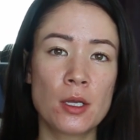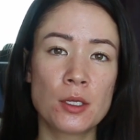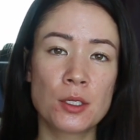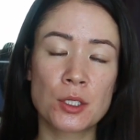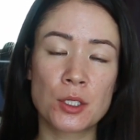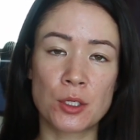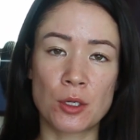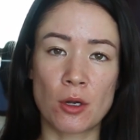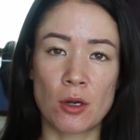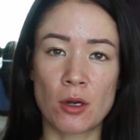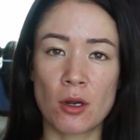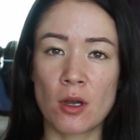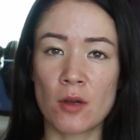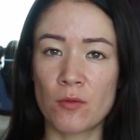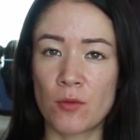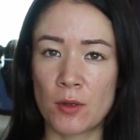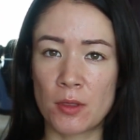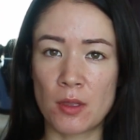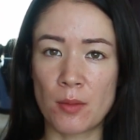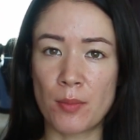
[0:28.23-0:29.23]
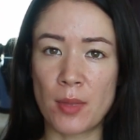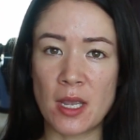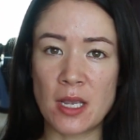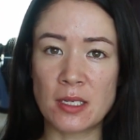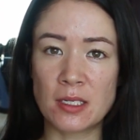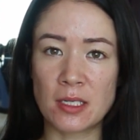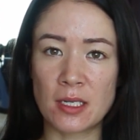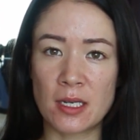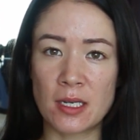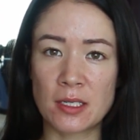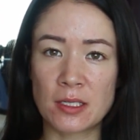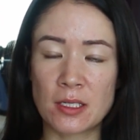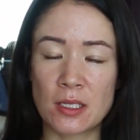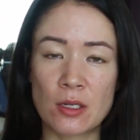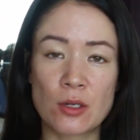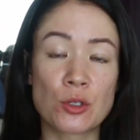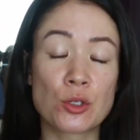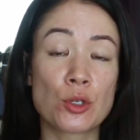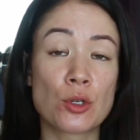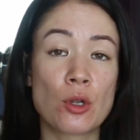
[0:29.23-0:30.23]
Start off with the basics.
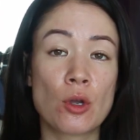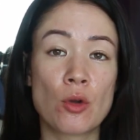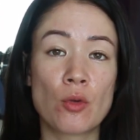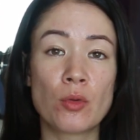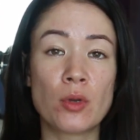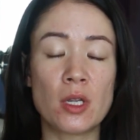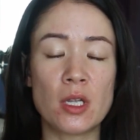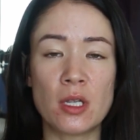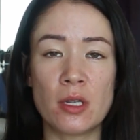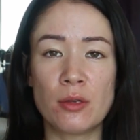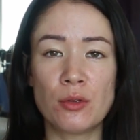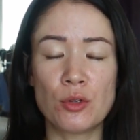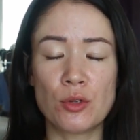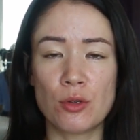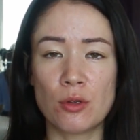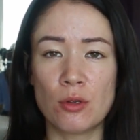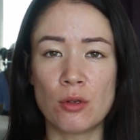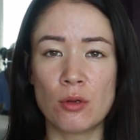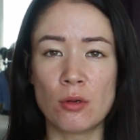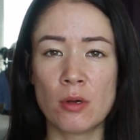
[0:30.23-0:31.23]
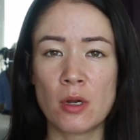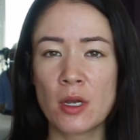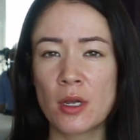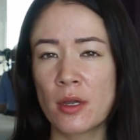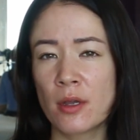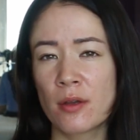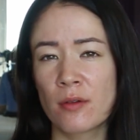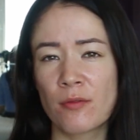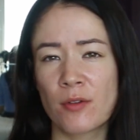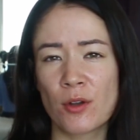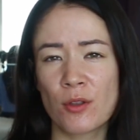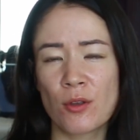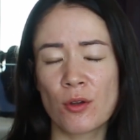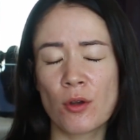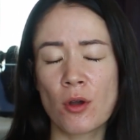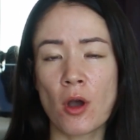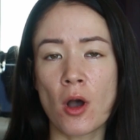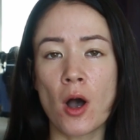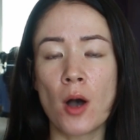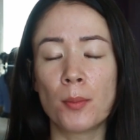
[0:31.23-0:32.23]
There's no need to
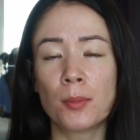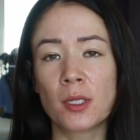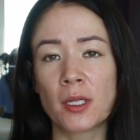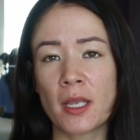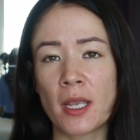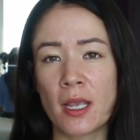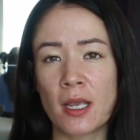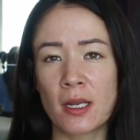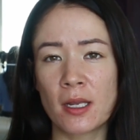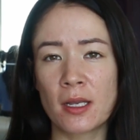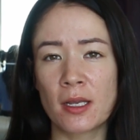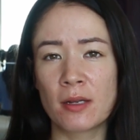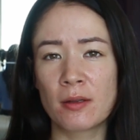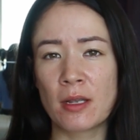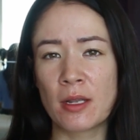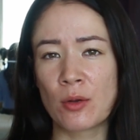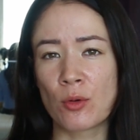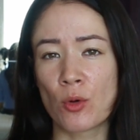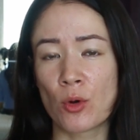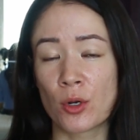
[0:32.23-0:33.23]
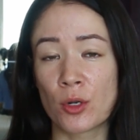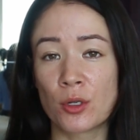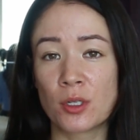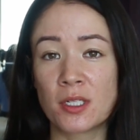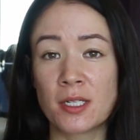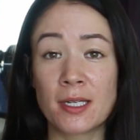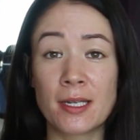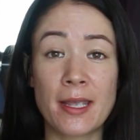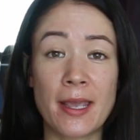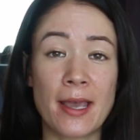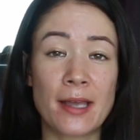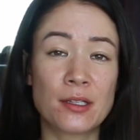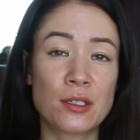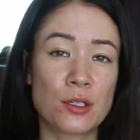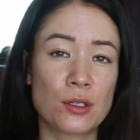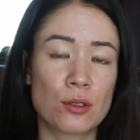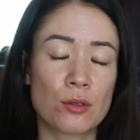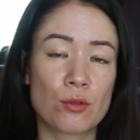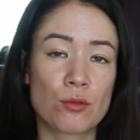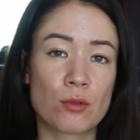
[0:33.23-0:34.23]
further complicate it in order to
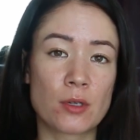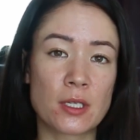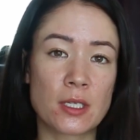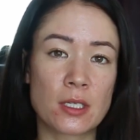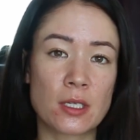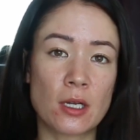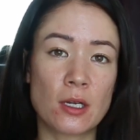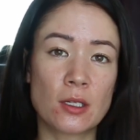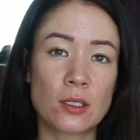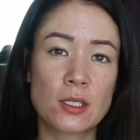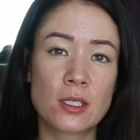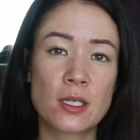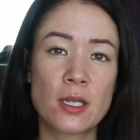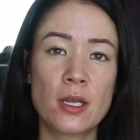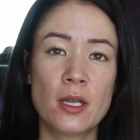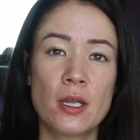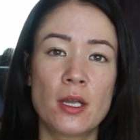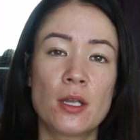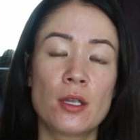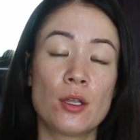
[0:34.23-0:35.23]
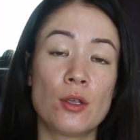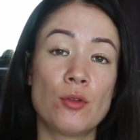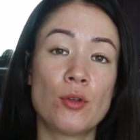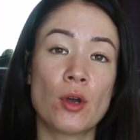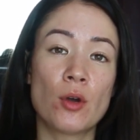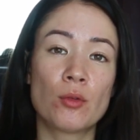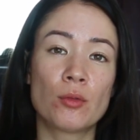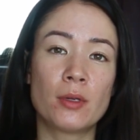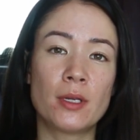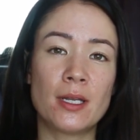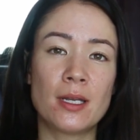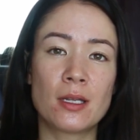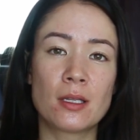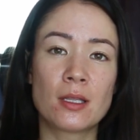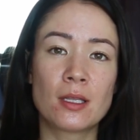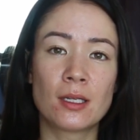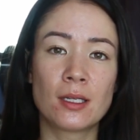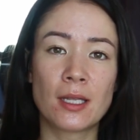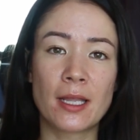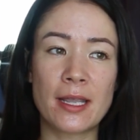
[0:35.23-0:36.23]
get results. You don't
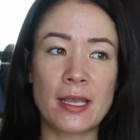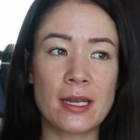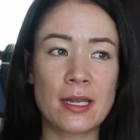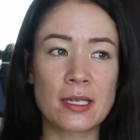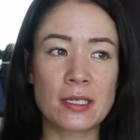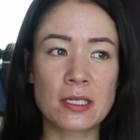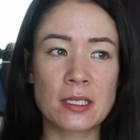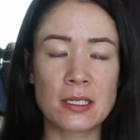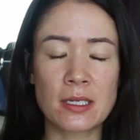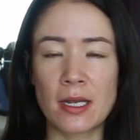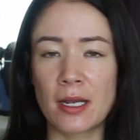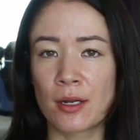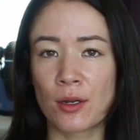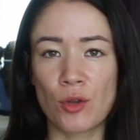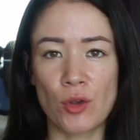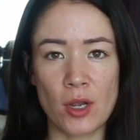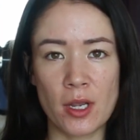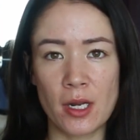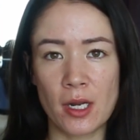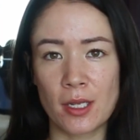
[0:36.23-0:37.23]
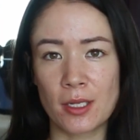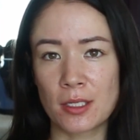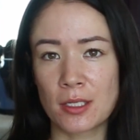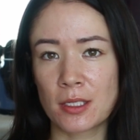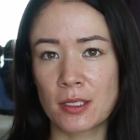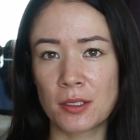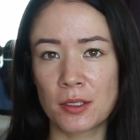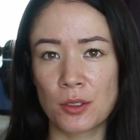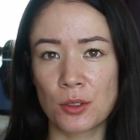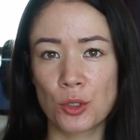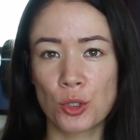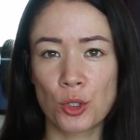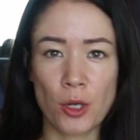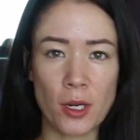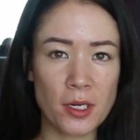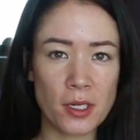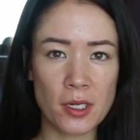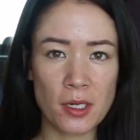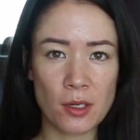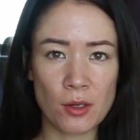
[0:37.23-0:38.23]
need the latest and greatest
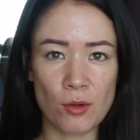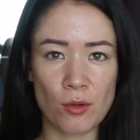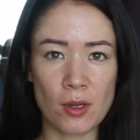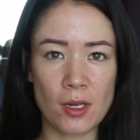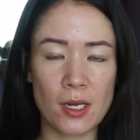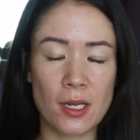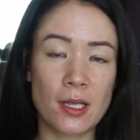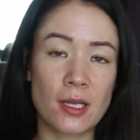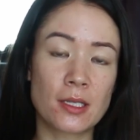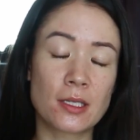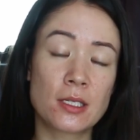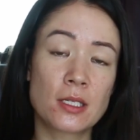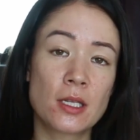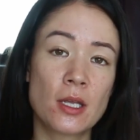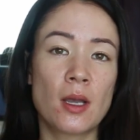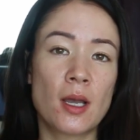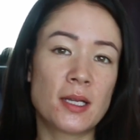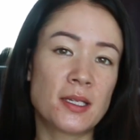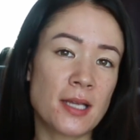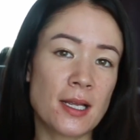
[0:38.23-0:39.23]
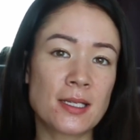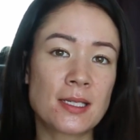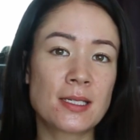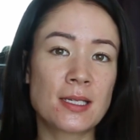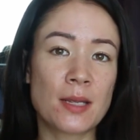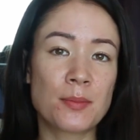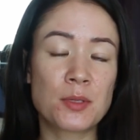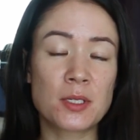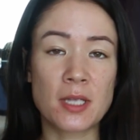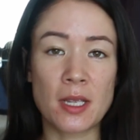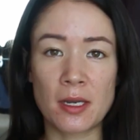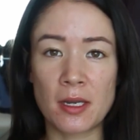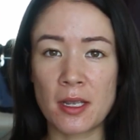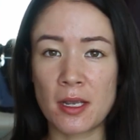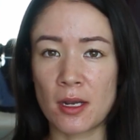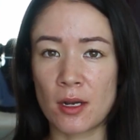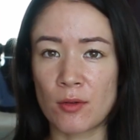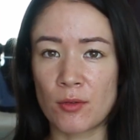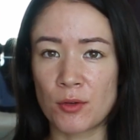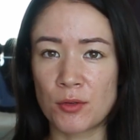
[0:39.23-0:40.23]
trendy ingredients. A 10-step
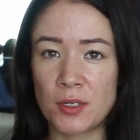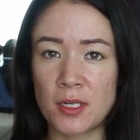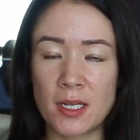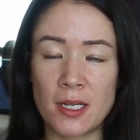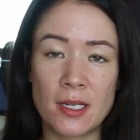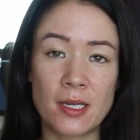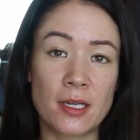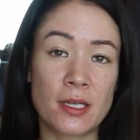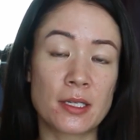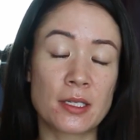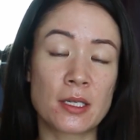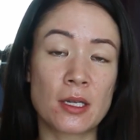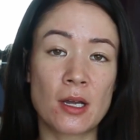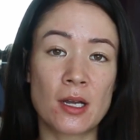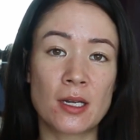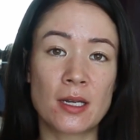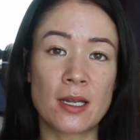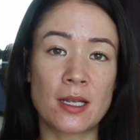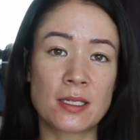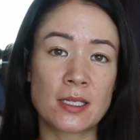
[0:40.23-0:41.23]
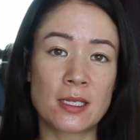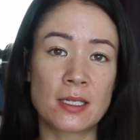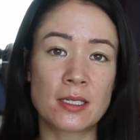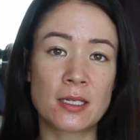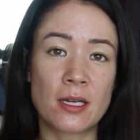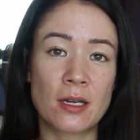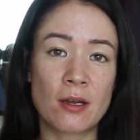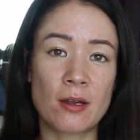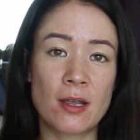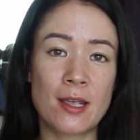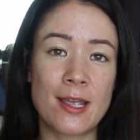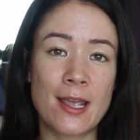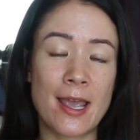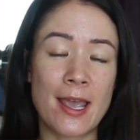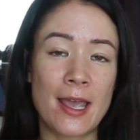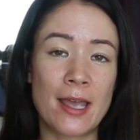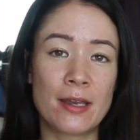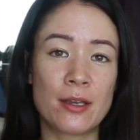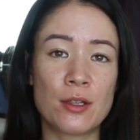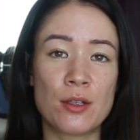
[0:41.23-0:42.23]
skincare routine is not necessary,
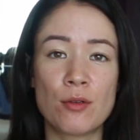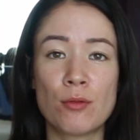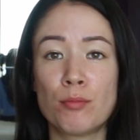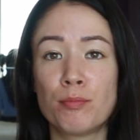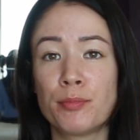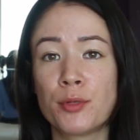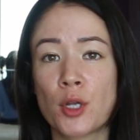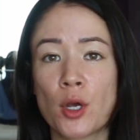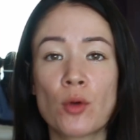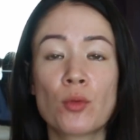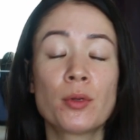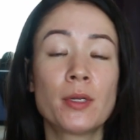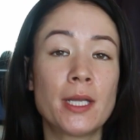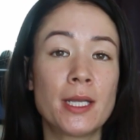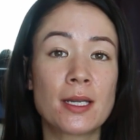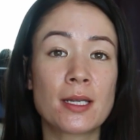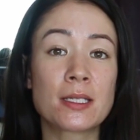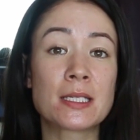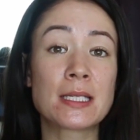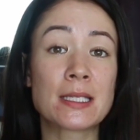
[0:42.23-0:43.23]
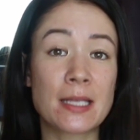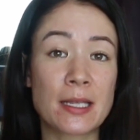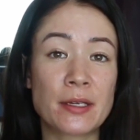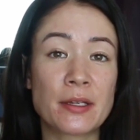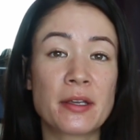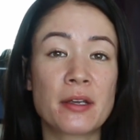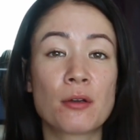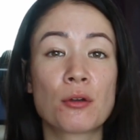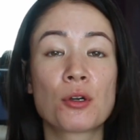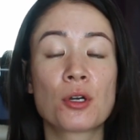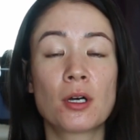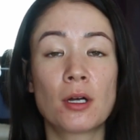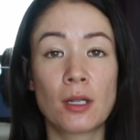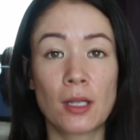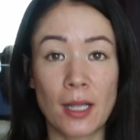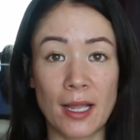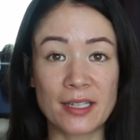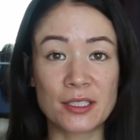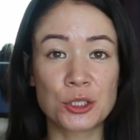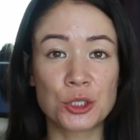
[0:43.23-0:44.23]
and you don't need a skincare
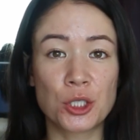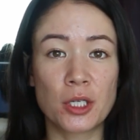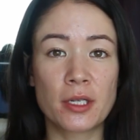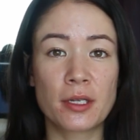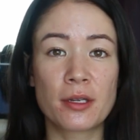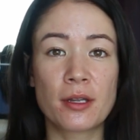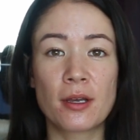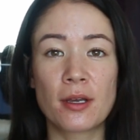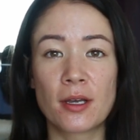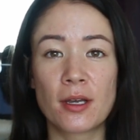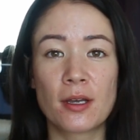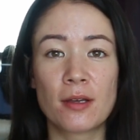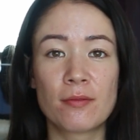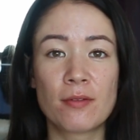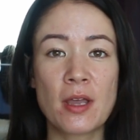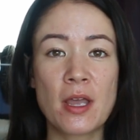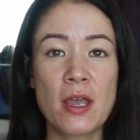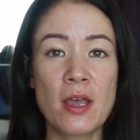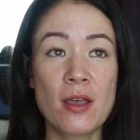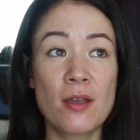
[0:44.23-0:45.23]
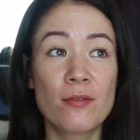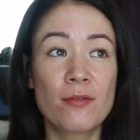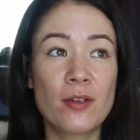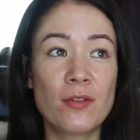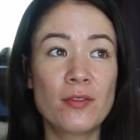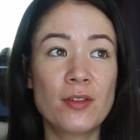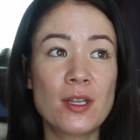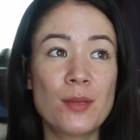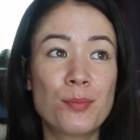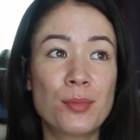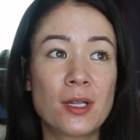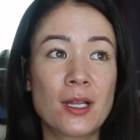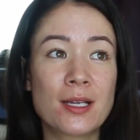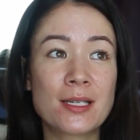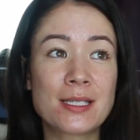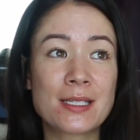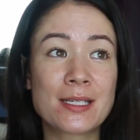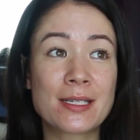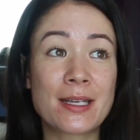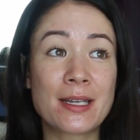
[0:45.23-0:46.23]
collection of 50
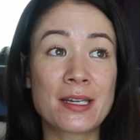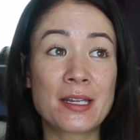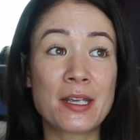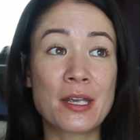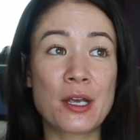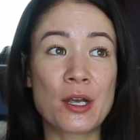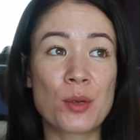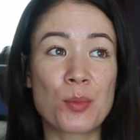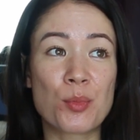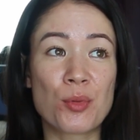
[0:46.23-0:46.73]
plus skincare